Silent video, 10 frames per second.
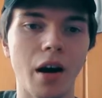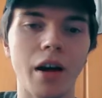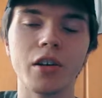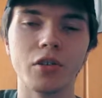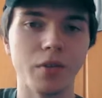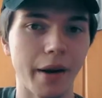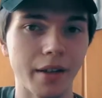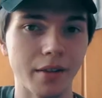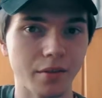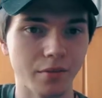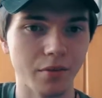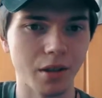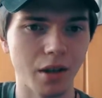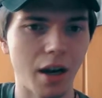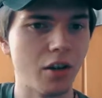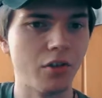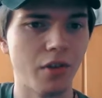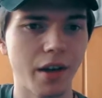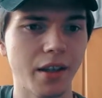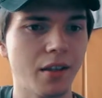Irvine,
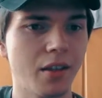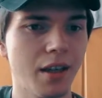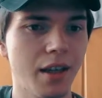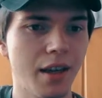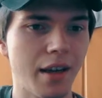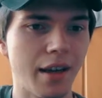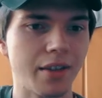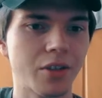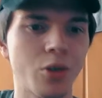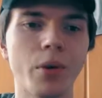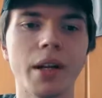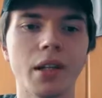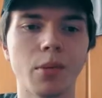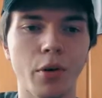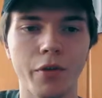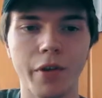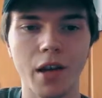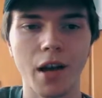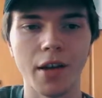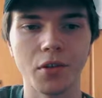Irvine has curated the
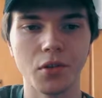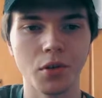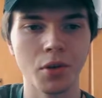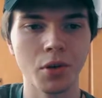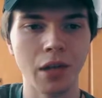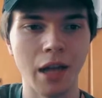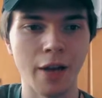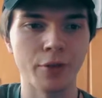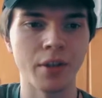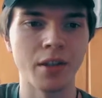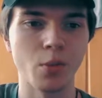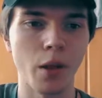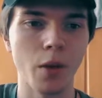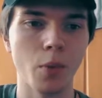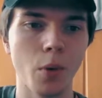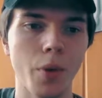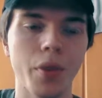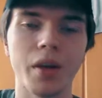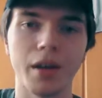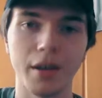perfect guide to the good life that is well
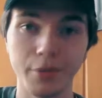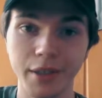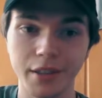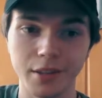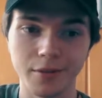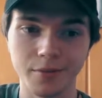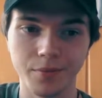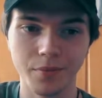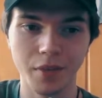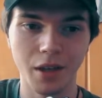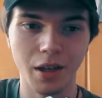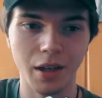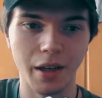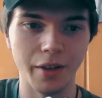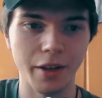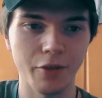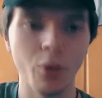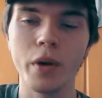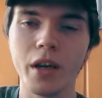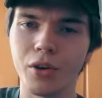worth a read and
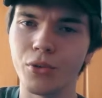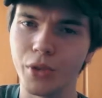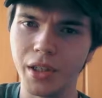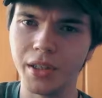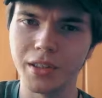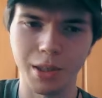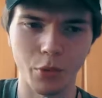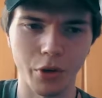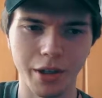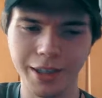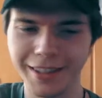therefore we are reading the summary.